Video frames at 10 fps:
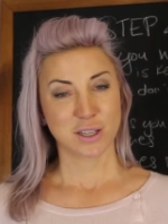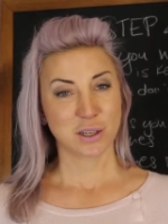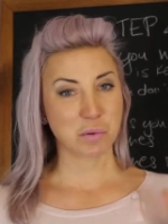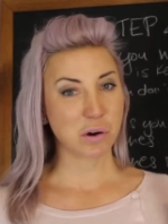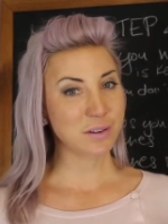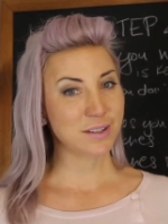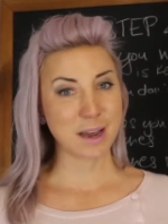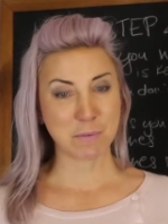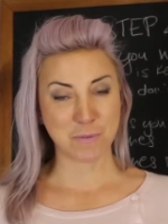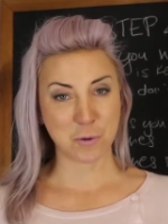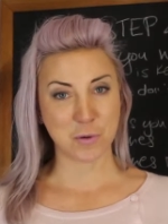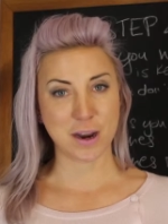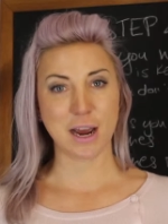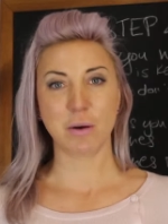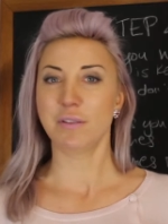So we're on step four
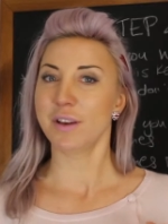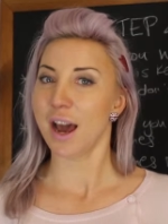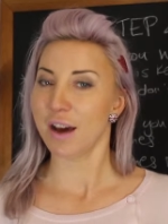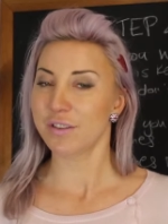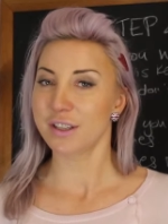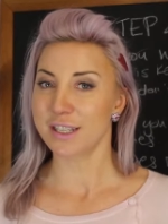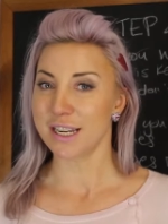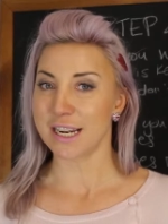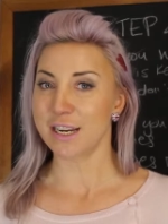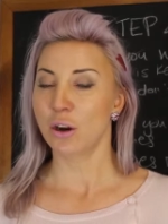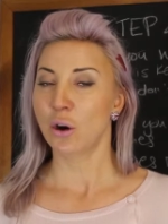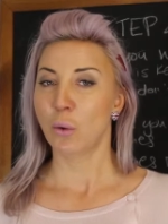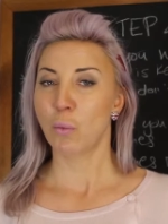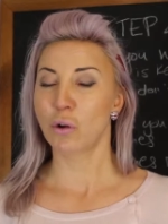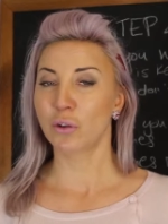now. If you haven't seen
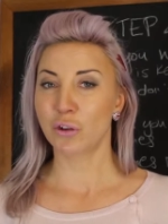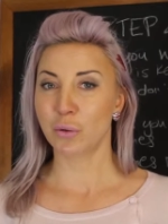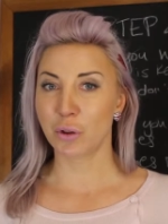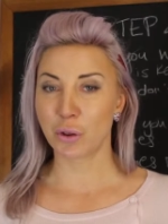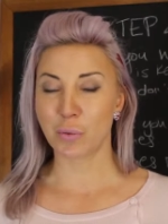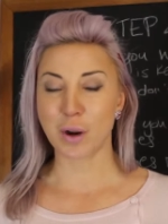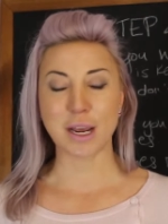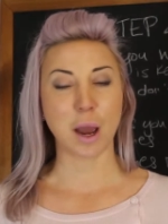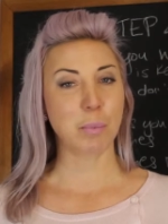one, two, and three,